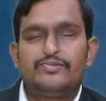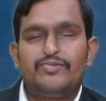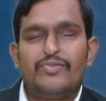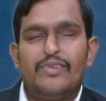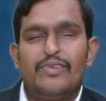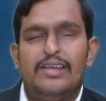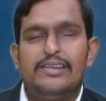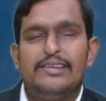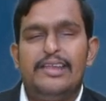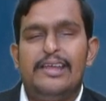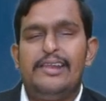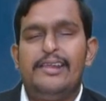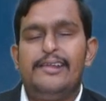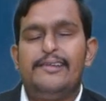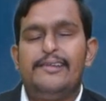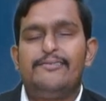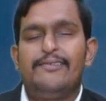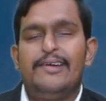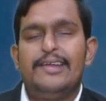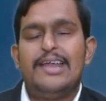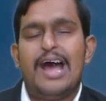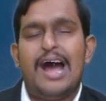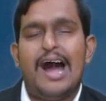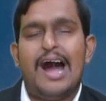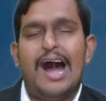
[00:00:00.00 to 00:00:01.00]
there is
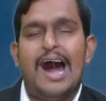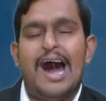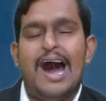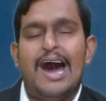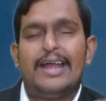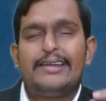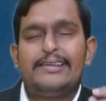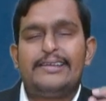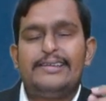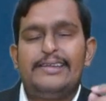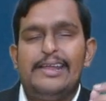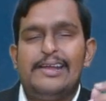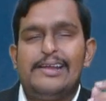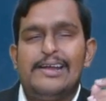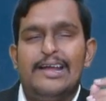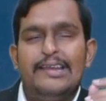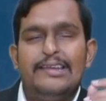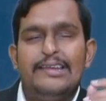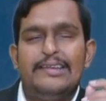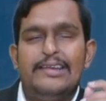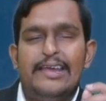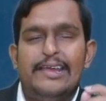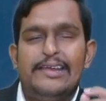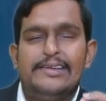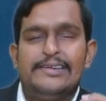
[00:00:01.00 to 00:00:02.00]
one article
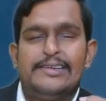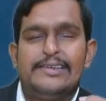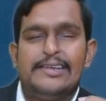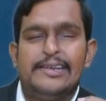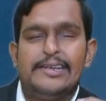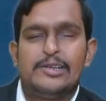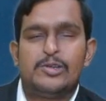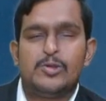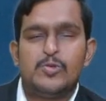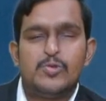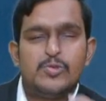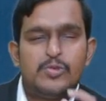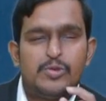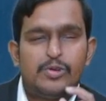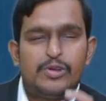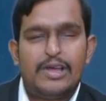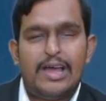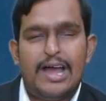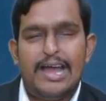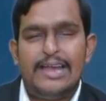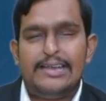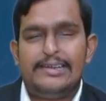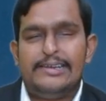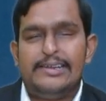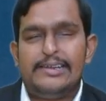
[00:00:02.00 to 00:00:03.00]
82.
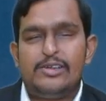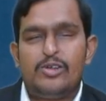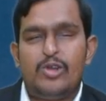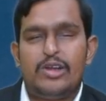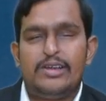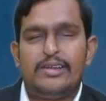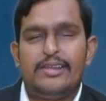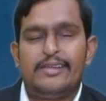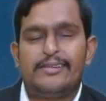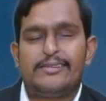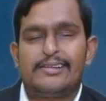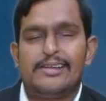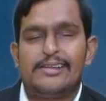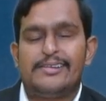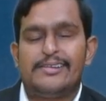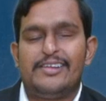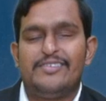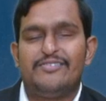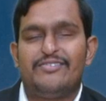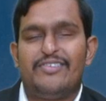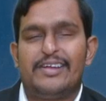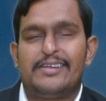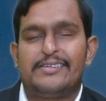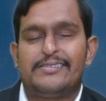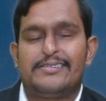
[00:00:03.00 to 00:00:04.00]
I did not discuss
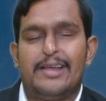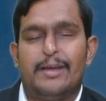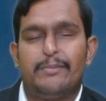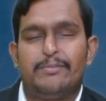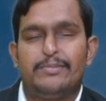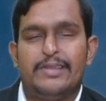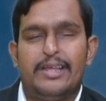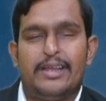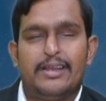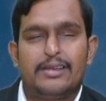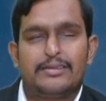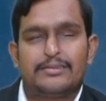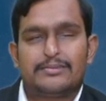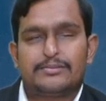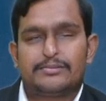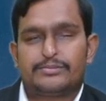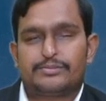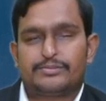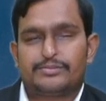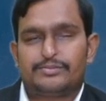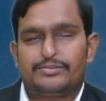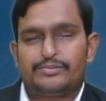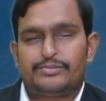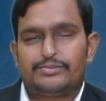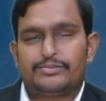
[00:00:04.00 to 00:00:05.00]
in first chapter,
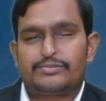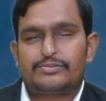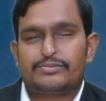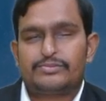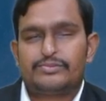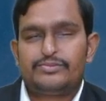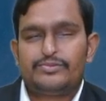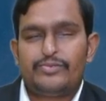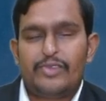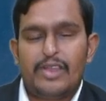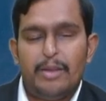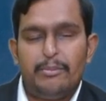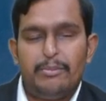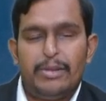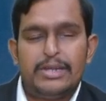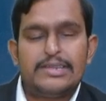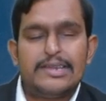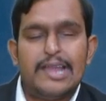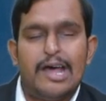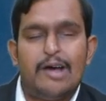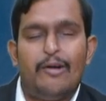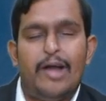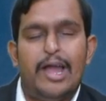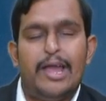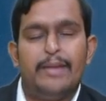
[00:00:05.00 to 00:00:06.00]
but
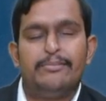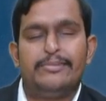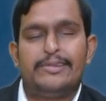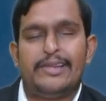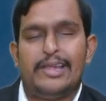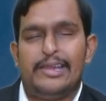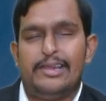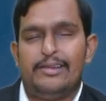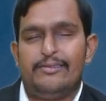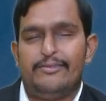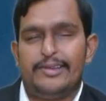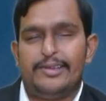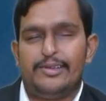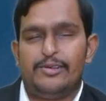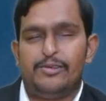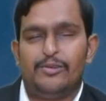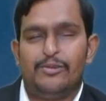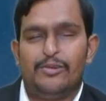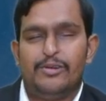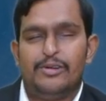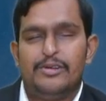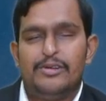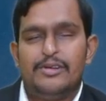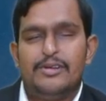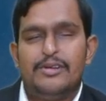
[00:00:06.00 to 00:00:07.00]
now I am sharing with you.
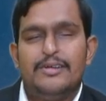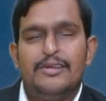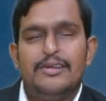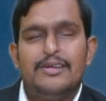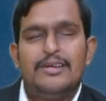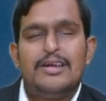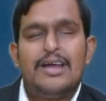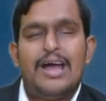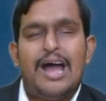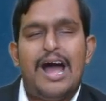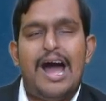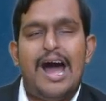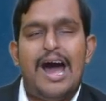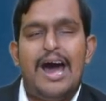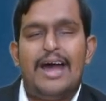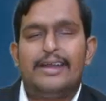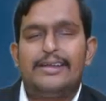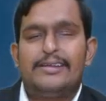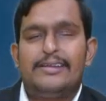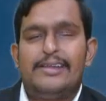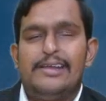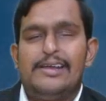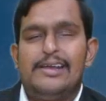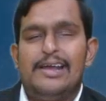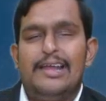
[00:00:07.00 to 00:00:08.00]

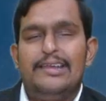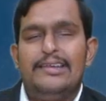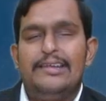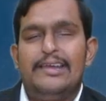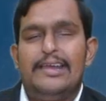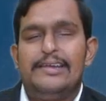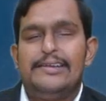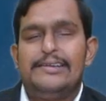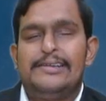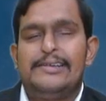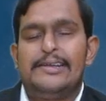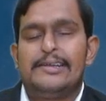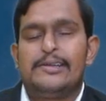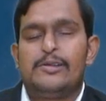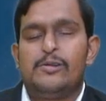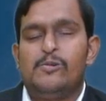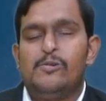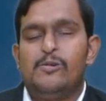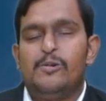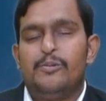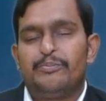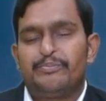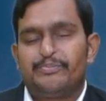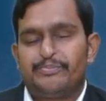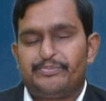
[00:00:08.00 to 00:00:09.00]
Article
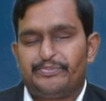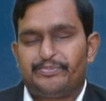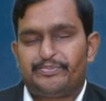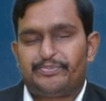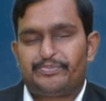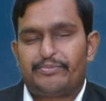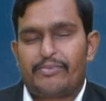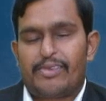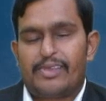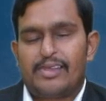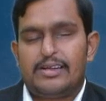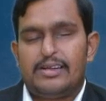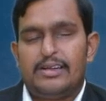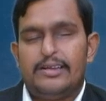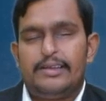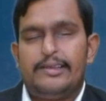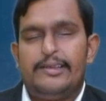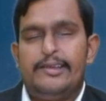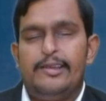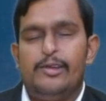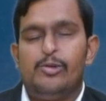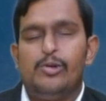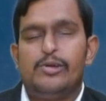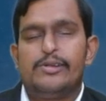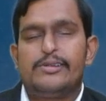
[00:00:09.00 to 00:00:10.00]
82
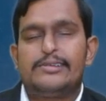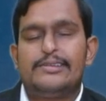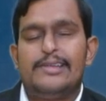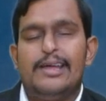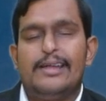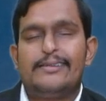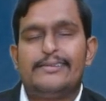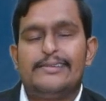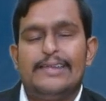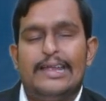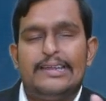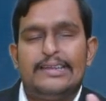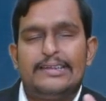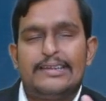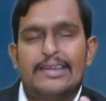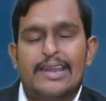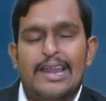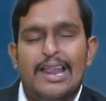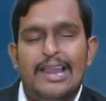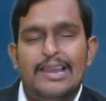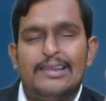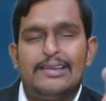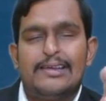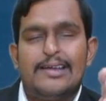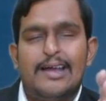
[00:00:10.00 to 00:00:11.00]
gives the
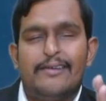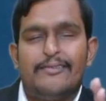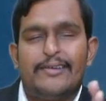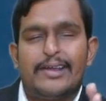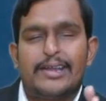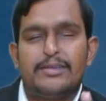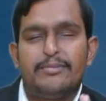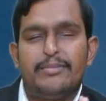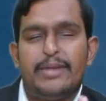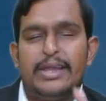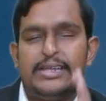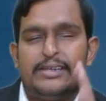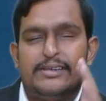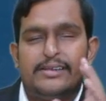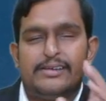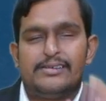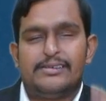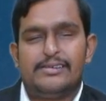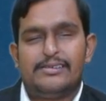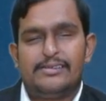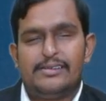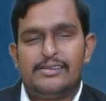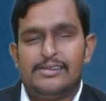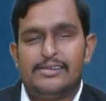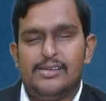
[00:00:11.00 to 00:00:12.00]
central government.
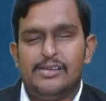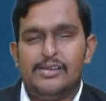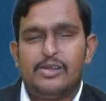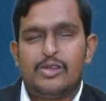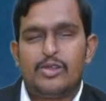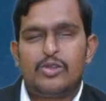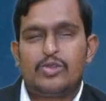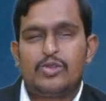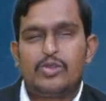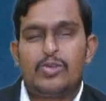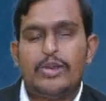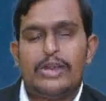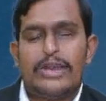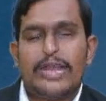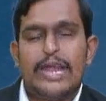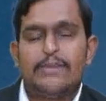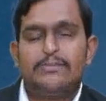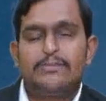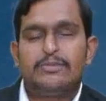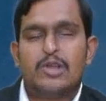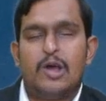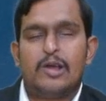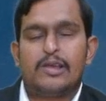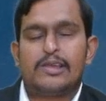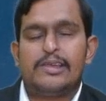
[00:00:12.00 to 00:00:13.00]
So when I
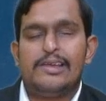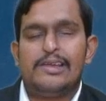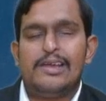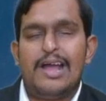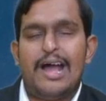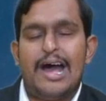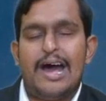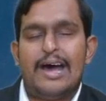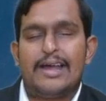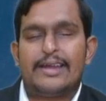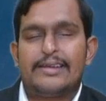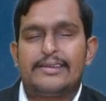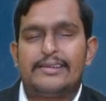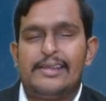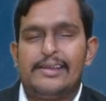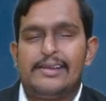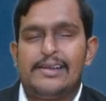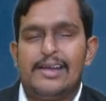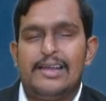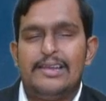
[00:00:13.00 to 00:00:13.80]
am talking article